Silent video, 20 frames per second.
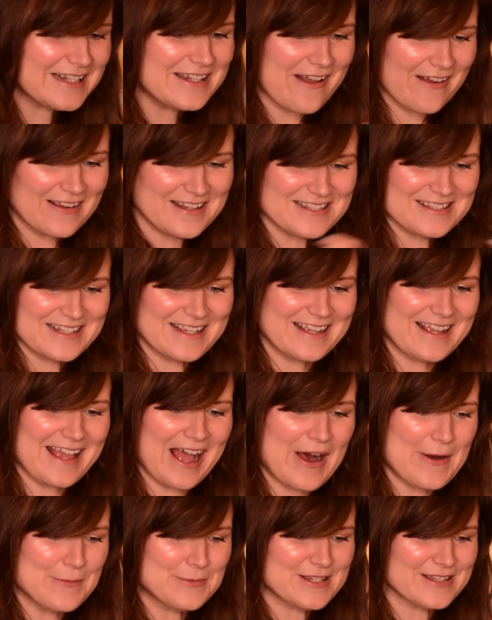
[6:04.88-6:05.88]
nicely
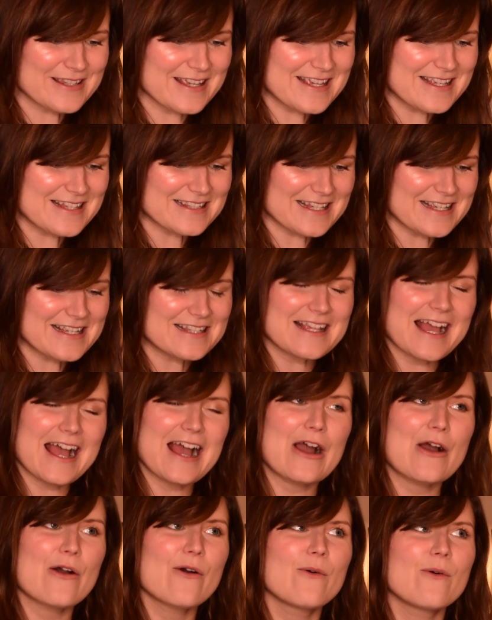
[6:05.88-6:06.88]
encapsulates is
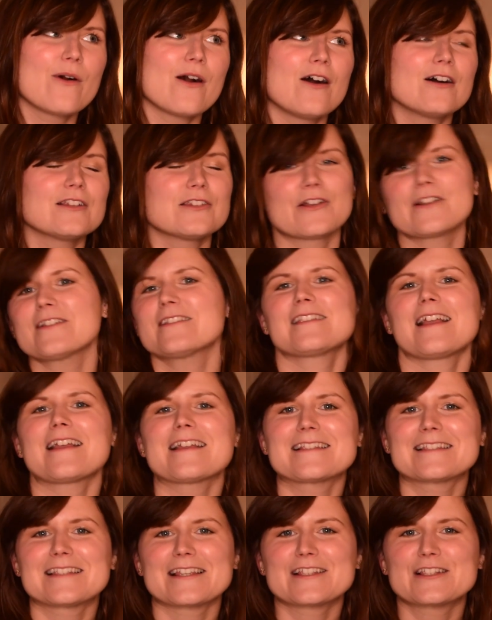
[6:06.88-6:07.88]
how a lot of
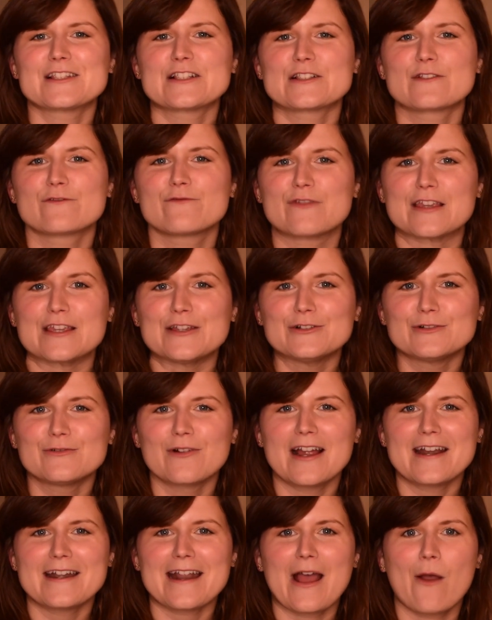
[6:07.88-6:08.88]
scientists feel
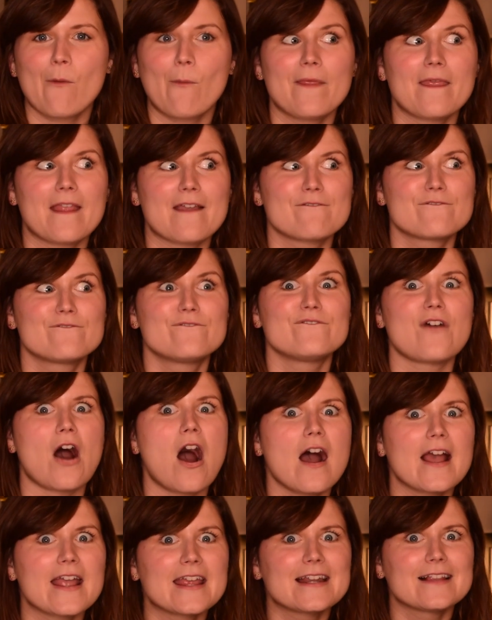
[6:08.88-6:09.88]
right now when they
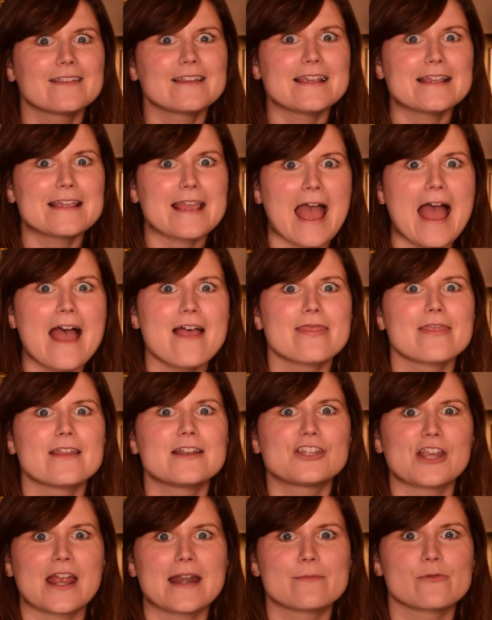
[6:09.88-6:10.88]
finally get the
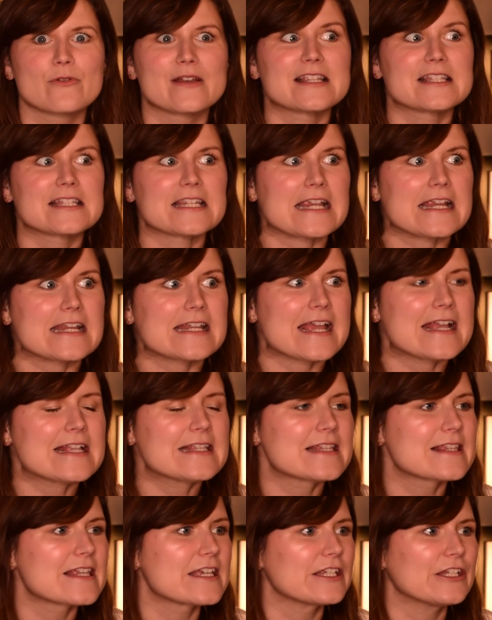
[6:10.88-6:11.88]
JWST
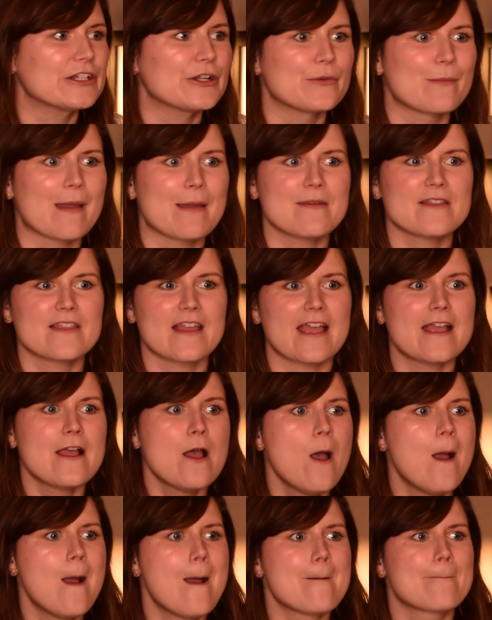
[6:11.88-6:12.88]
data that, you know, maybe they
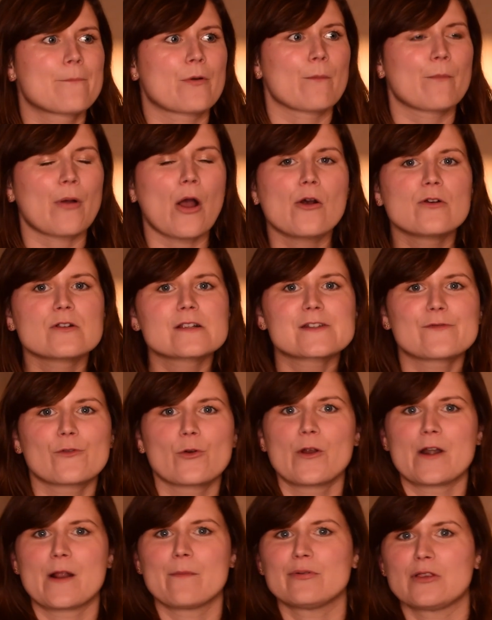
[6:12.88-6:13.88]
proposed
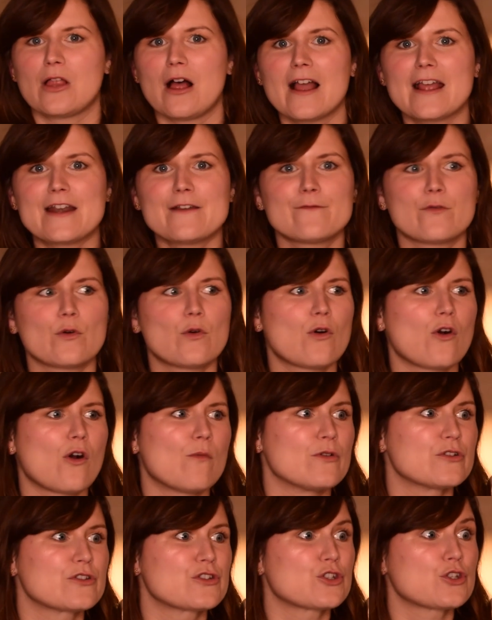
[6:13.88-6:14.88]
for and applied for
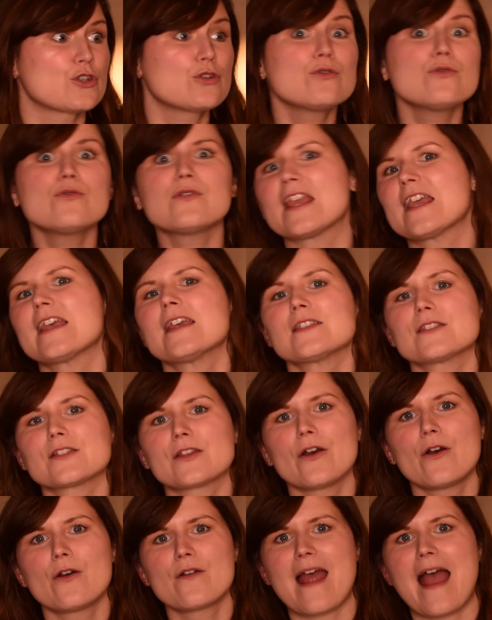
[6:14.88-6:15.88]
almost 2 years
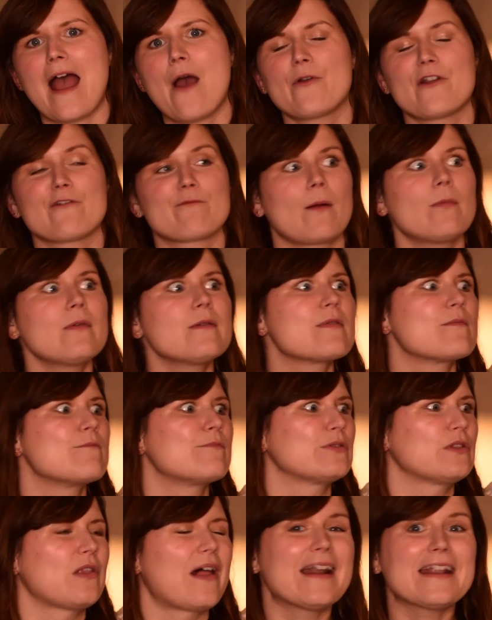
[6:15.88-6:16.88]
ago now and have probably been
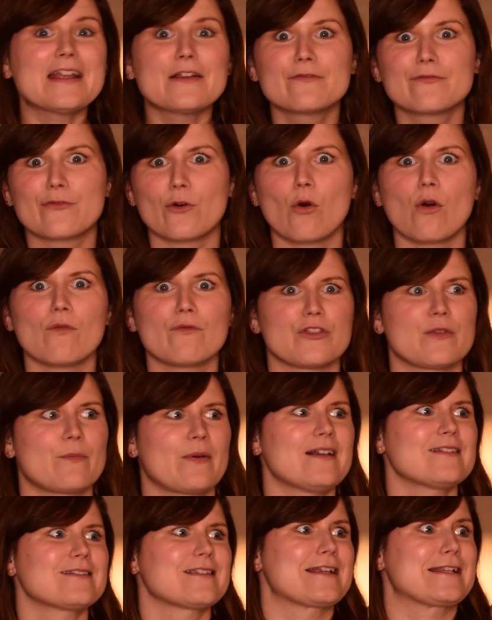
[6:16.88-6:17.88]
planning for the
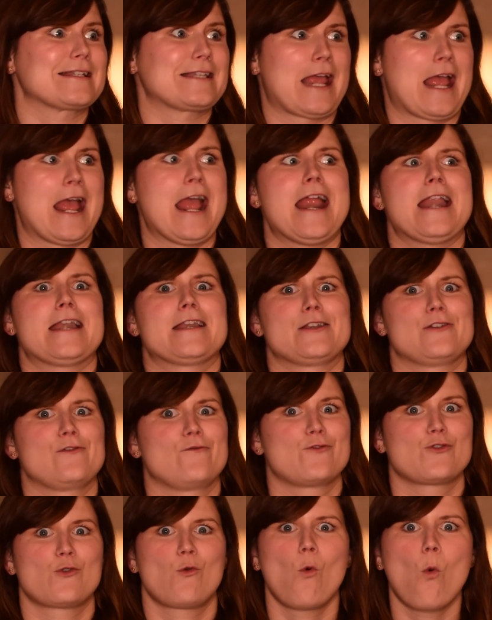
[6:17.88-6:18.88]
past like
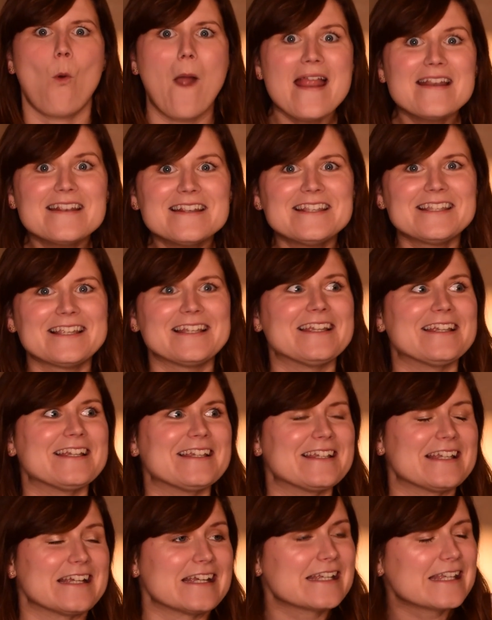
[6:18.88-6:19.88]
10,
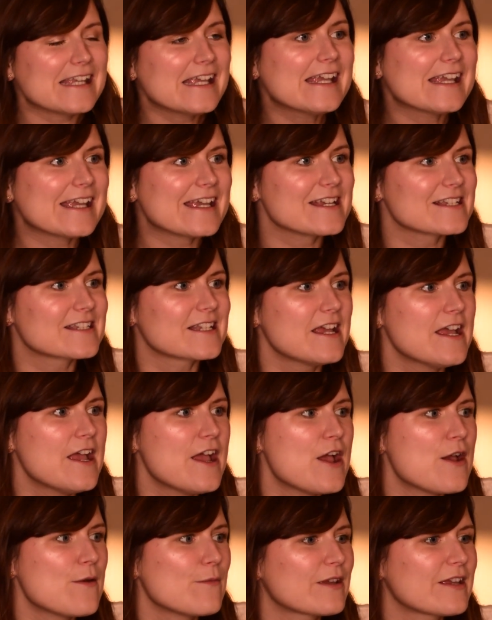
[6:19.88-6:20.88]
20 years.
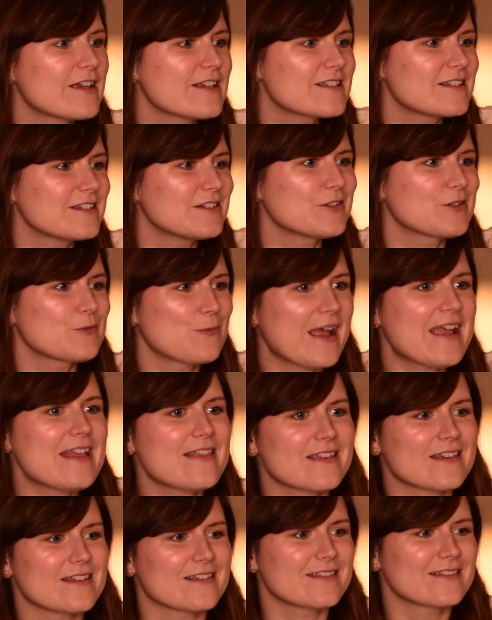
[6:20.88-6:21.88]
Because, you know, the way
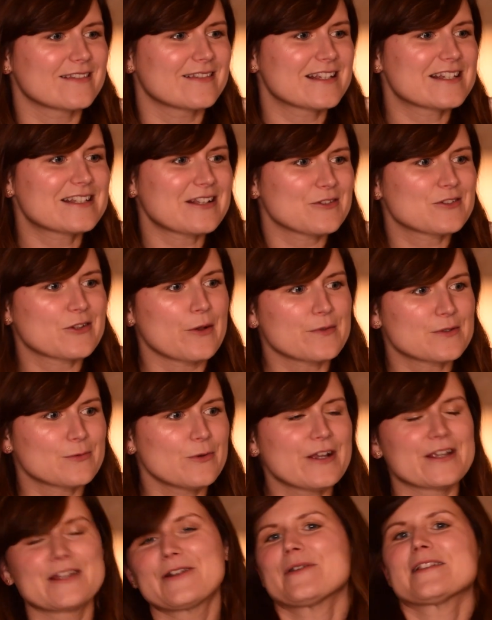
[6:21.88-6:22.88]
that these telescopes
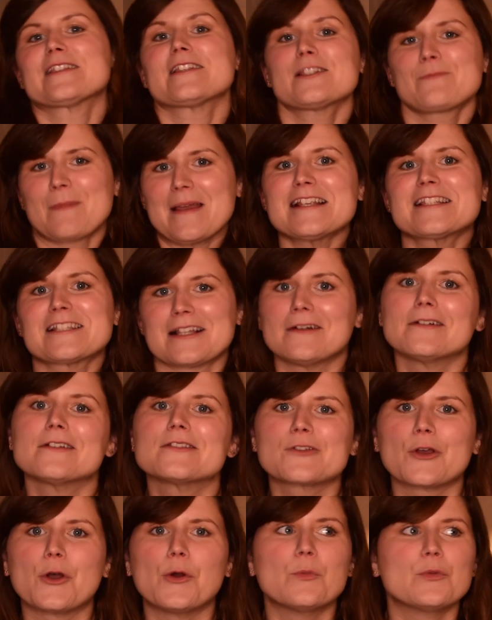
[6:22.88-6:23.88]
work, you know, it's a space
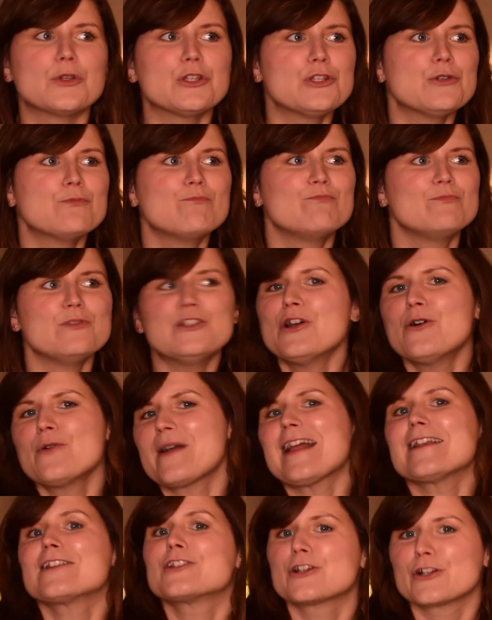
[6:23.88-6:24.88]
telescope. You don't
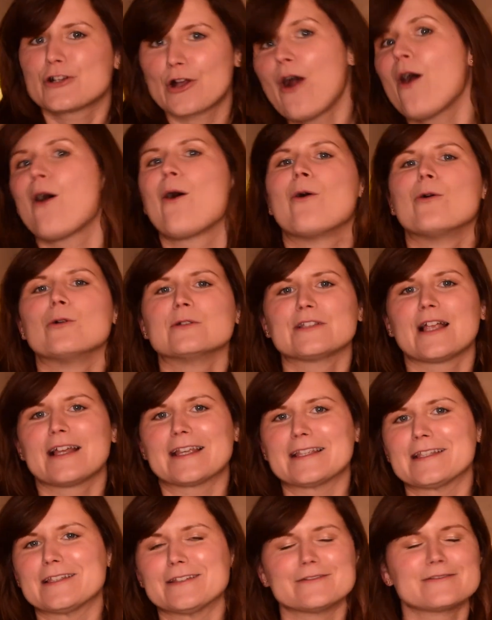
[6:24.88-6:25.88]
get to go
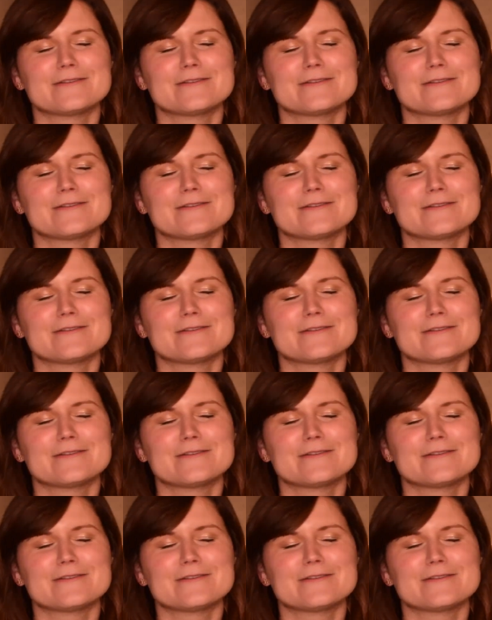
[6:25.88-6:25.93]
like you